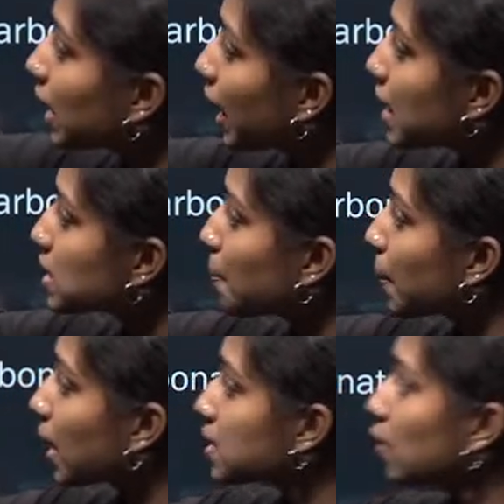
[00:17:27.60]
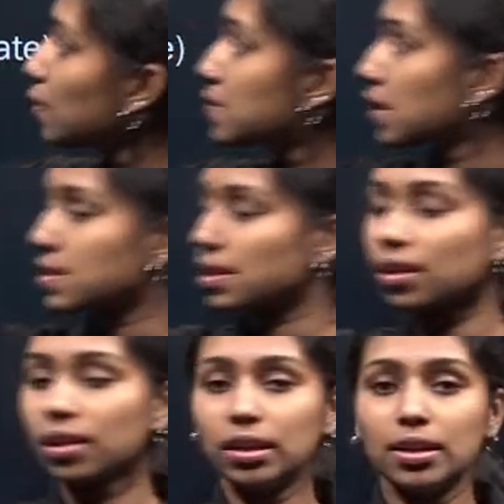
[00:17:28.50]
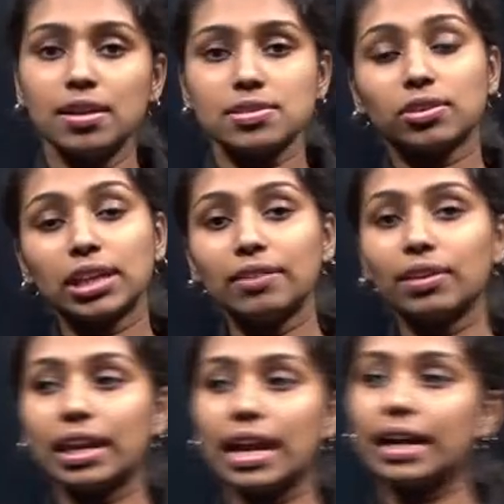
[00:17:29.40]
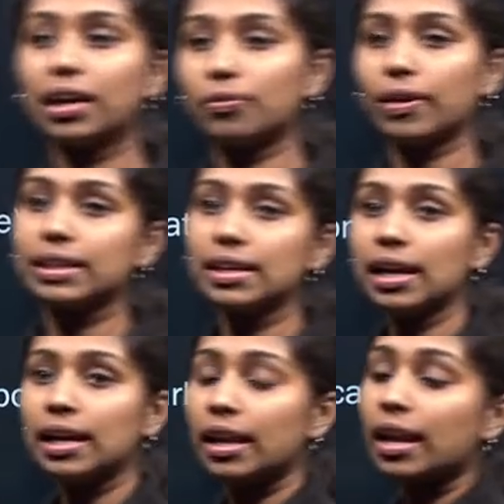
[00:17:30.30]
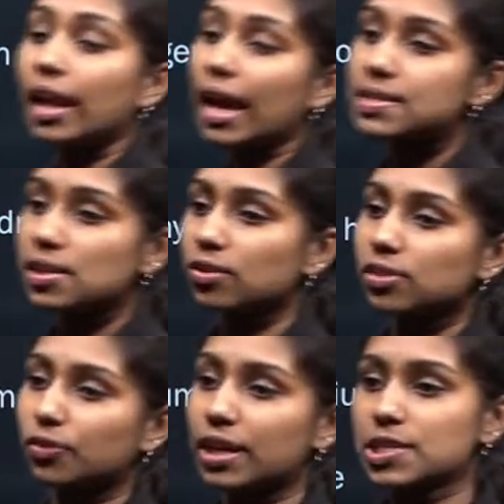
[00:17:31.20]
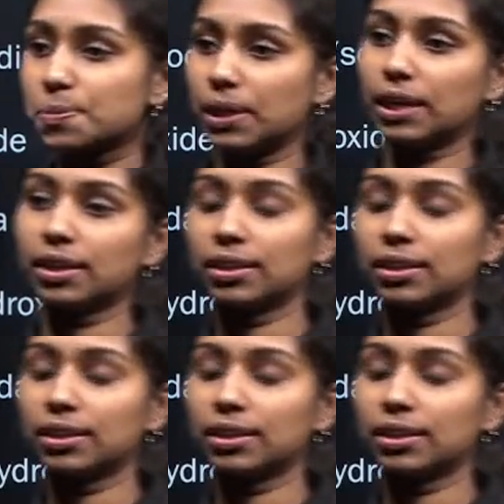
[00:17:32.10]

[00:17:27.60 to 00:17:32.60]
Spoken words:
has a pH of 6, so that we can identify the nature of the fresh milk.